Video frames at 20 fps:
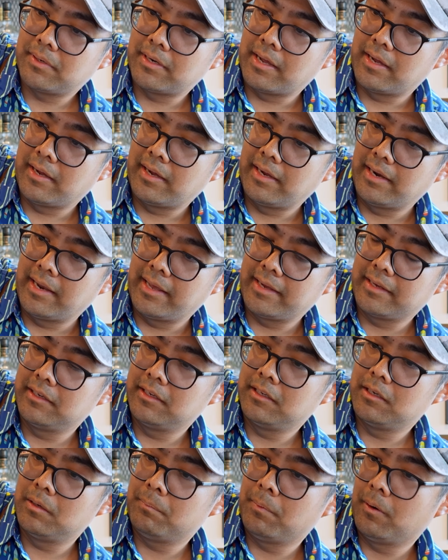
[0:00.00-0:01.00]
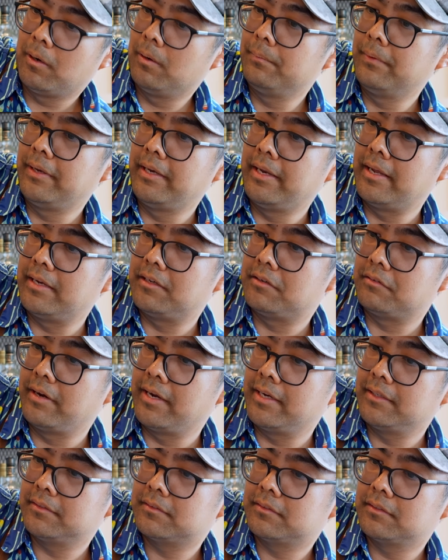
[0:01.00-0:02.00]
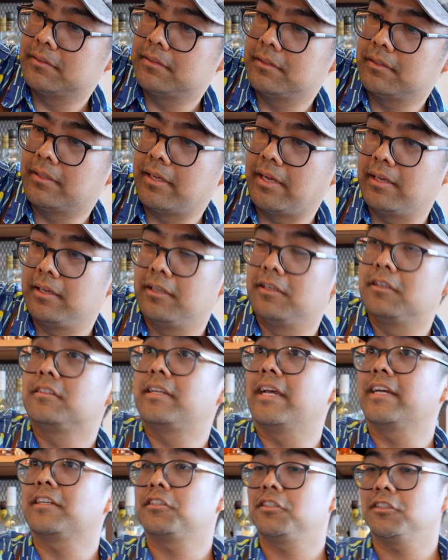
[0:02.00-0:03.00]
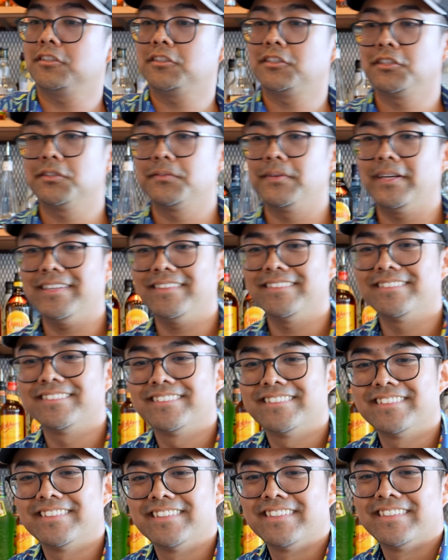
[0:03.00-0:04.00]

but uh, I like a little pulp in that drinks, get a little texture to it. Yeah.